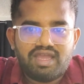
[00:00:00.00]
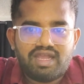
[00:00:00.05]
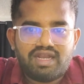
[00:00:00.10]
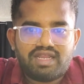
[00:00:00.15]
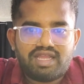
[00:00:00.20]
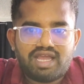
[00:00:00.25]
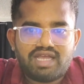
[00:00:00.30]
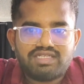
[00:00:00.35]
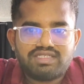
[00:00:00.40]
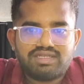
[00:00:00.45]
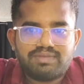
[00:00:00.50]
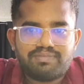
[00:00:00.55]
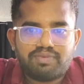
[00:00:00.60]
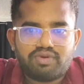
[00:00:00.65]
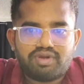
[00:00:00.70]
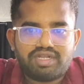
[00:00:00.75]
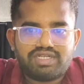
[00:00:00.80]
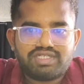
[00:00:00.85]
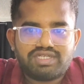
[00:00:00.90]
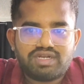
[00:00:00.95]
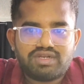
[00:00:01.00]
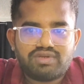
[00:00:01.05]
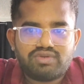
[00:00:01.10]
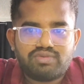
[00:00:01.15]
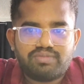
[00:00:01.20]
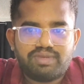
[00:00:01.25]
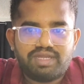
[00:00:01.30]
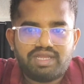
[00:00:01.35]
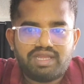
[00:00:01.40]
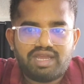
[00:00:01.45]
It has the potential
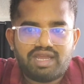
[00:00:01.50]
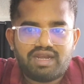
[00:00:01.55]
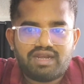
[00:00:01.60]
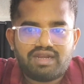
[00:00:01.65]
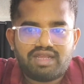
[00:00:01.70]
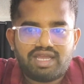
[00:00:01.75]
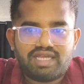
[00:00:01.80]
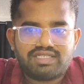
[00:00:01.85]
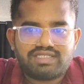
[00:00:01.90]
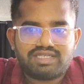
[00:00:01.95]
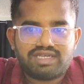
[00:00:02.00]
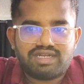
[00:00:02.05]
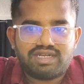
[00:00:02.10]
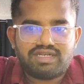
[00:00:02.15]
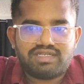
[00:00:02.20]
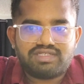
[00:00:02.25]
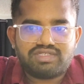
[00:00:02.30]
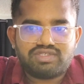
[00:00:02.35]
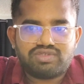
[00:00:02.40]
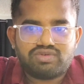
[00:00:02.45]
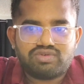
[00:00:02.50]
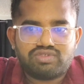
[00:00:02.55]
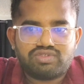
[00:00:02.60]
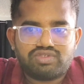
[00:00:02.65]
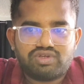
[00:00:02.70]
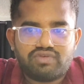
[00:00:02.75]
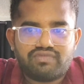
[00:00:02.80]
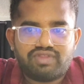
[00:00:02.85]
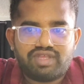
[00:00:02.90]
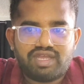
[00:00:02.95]
to be an excellent
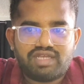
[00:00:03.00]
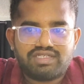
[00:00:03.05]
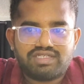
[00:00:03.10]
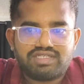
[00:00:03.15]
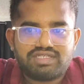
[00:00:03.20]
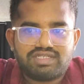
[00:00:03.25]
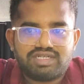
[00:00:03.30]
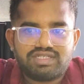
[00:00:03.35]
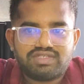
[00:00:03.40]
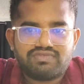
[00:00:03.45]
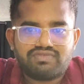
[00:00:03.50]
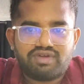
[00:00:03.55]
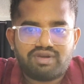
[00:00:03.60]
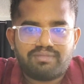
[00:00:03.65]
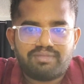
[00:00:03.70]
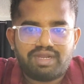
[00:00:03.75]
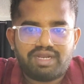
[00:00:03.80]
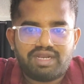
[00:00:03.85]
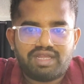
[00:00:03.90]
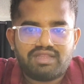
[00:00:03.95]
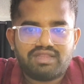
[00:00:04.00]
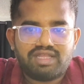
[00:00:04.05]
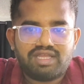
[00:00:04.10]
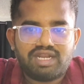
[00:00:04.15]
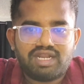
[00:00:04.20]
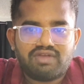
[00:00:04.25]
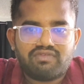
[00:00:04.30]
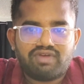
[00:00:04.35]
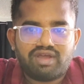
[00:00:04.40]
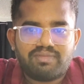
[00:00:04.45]
source of the assistance for meeting
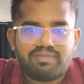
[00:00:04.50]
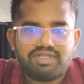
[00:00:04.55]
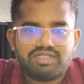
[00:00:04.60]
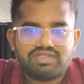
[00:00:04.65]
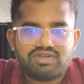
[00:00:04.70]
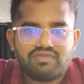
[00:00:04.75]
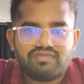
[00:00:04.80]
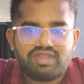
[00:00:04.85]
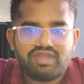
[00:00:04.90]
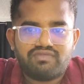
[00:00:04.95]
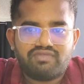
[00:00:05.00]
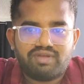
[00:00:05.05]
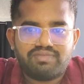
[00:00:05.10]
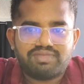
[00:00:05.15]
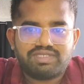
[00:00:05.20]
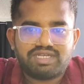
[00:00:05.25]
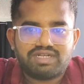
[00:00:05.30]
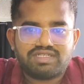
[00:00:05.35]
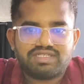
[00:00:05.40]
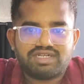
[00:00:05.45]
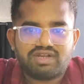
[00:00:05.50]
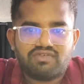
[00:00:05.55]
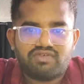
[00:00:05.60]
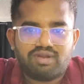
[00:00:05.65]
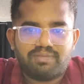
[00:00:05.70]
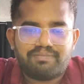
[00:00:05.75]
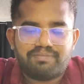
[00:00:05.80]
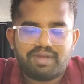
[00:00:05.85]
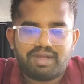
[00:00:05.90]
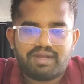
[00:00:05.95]
the requirements of the website's
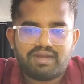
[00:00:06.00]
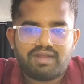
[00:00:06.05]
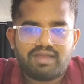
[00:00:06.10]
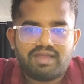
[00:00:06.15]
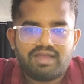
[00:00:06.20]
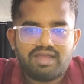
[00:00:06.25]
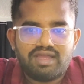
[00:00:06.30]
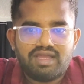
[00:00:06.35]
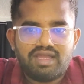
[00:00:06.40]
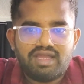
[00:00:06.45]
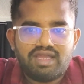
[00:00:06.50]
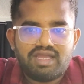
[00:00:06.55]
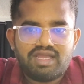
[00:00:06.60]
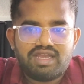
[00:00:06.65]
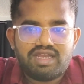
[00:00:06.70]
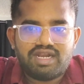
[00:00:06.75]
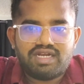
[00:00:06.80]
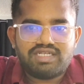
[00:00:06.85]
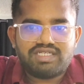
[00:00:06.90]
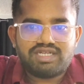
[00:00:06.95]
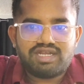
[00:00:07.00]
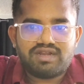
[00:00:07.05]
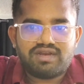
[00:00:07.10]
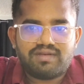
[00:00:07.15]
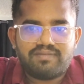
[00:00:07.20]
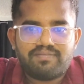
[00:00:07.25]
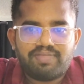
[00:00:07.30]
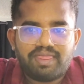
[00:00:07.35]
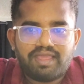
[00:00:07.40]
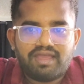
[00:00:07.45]
development. In
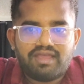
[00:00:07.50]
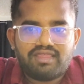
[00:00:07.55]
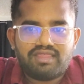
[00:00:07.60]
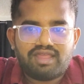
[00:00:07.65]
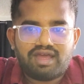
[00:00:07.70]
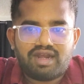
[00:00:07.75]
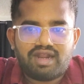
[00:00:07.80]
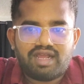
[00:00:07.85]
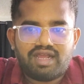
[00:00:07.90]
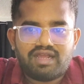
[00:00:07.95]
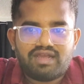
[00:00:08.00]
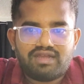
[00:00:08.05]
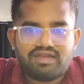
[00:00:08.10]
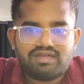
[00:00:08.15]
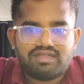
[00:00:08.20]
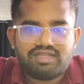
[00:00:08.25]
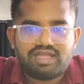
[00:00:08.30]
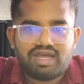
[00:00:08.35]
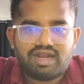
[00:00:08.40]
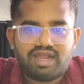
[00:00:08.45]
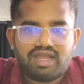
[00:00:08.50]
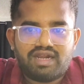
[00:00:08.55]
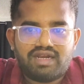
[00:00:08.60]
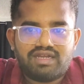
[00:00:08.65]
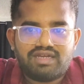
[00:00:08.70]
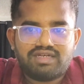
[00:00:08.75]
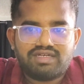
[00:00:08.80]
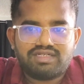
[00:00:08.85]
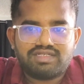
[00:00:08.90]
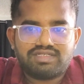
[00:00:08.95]
addition, the
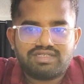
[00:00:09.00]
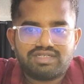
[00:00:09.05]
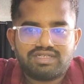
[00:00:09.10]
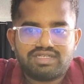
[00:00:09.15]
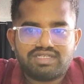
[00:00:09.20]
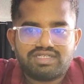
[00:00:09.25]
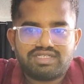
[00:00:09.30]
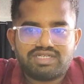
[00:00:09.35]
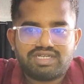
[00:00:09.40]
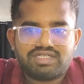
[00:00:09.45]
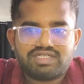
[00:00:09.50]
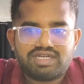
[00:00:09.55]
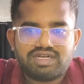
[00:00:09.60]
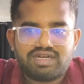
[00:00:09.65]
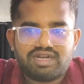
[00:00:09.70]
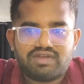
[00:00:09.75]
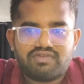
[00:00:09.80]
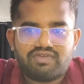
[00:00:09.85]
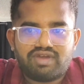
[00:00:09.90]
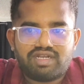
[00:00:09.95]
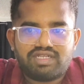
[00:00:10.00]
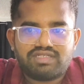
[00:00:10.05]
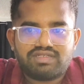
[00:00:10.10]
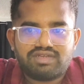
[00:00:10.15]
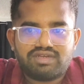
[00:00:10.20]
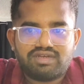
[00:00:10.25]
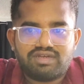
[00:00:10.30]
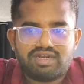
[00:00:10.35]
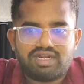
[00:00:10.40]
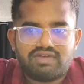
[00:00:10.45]
riders registration
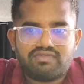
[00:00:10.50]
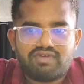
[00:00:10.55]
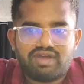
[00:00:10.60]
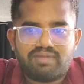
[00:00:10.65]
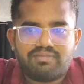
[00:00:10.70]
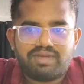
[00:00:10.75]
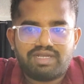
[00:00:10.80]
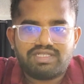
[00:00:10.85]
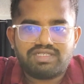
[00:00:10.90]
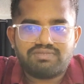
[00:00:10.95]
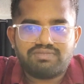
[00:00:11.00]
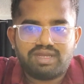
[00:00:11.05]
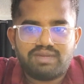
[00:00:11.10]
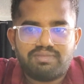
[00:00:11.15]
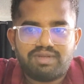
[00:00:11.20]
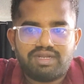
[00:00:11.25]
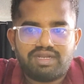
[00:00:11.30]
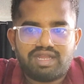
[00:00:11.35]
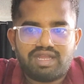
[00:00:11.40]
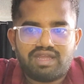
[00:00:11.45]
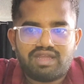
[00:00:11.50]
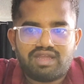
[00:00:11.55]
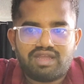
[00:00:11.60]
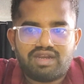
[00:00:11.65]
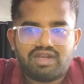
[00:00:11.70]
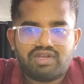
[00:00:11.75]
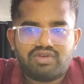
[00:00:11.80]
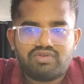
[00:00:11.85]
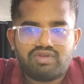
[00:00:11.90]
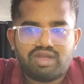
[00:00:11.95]
requirements may be
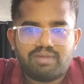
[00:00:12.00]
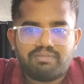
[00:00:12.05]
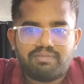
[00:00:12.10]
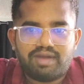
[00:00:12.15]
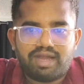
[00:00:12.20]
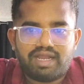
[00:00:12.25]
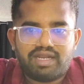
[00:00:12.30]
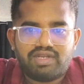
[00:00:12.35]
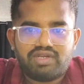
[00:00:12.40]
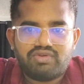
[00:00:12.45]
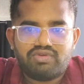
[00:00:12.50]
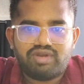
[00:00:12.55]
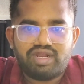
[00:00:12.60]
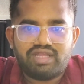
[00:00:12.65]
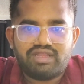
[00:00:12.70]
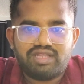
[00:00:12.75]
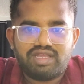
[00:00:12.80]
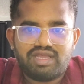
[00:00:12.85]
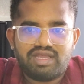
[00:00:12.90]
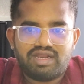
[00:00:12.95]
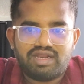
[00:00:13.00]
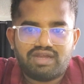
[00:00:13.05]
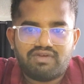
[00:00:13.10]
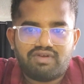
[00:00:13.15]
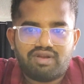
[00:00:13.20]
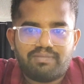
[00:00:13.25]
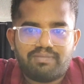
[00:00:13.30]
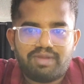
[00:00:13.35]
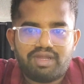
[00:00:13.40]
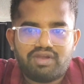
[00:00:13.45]
taken into a mind during the
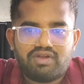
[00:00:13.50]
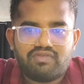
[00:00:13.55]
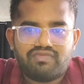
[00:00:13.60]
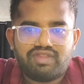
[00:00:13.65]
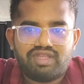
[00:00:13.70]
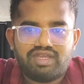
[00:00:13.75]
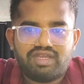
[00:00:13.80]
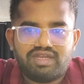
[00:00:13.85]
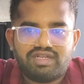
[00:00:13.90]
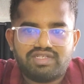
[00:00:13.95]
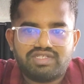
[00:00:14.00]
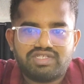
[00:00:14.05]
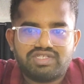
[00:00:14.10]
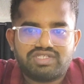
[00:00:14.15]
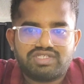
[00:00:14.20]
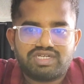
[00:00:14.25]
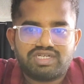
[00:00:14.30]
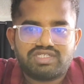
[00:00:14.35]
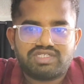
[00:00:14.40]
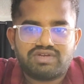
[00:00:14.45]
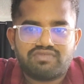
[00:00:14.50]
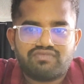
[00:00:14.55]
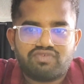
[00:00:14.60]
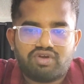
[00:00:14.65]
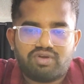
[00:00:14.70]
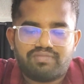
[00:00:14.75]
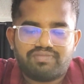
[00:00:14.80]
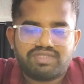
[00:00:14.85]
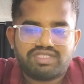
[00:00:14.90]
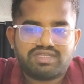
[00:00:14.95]
developing of the registration
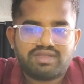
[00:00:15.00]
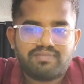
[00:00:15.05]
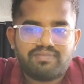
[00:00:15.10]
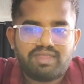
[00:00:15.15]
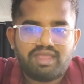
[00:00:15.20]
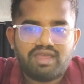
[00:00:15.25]
forms,